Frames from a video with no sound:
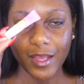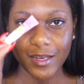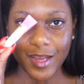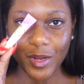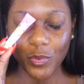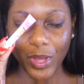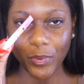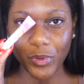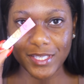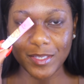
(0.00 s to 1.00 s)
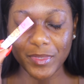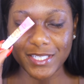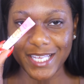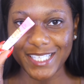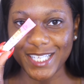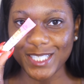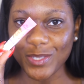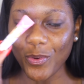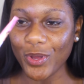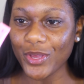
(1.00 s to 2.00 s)
Now to wipe away some of this
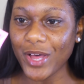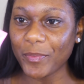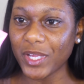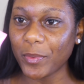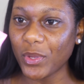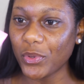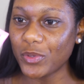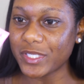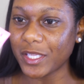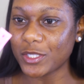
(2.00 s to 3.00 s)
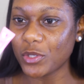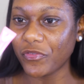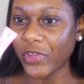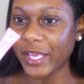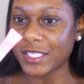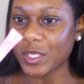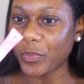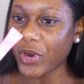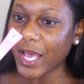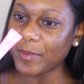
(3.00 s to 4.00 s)
excess oil, I'm going to be using the Too
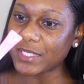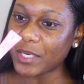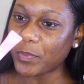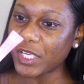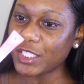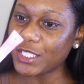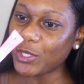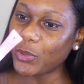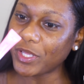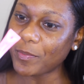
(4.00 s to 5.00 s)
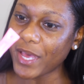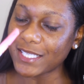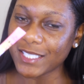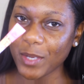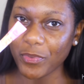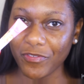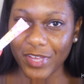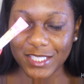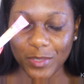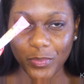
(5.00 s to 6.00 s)
Faced Primed and Peachy Cooling Matte Skin
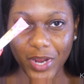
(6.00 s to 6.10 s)
Perfecting